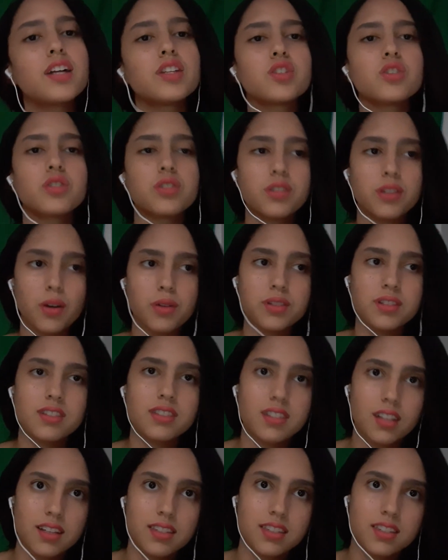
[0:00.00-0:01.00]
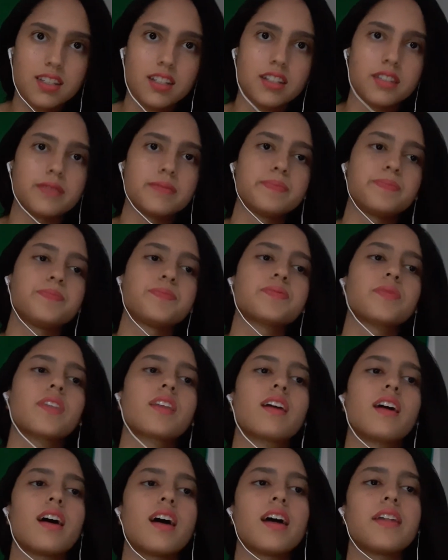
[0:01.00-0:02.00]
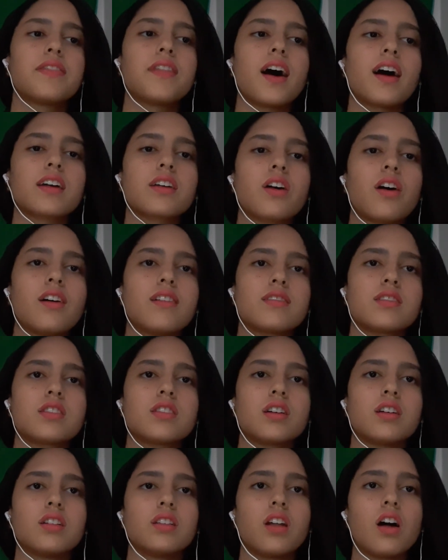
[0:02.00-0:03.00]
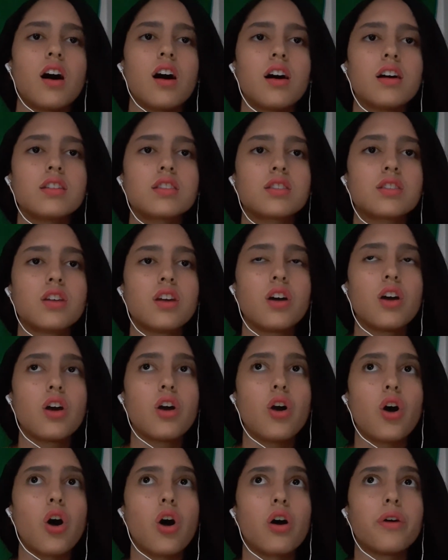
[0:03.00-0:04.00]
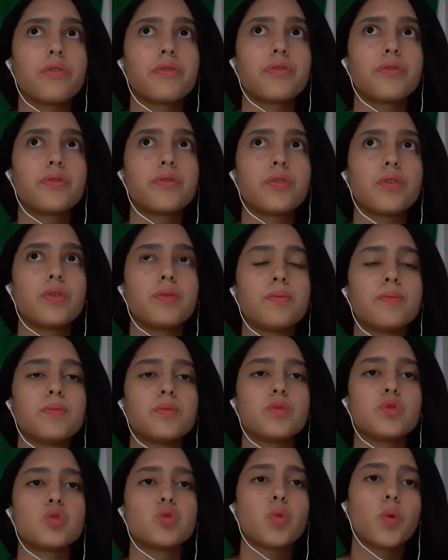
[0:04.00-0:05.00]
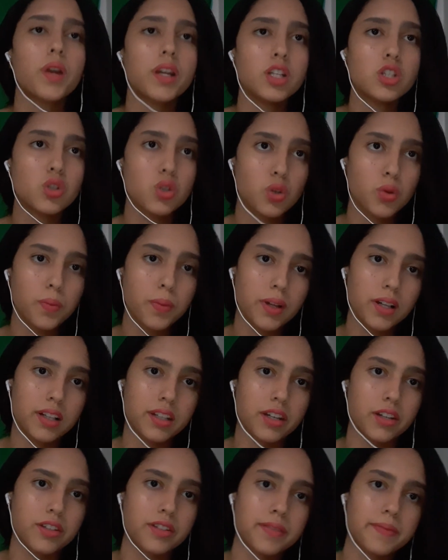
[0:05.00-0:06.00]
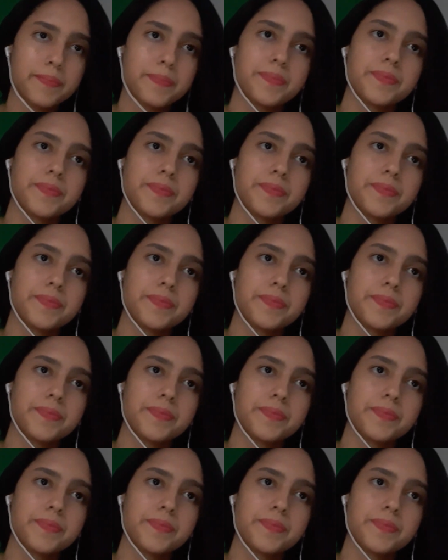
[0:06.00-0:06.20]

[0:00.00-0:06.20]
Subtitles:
2016, and that caused a loss of 22 billion,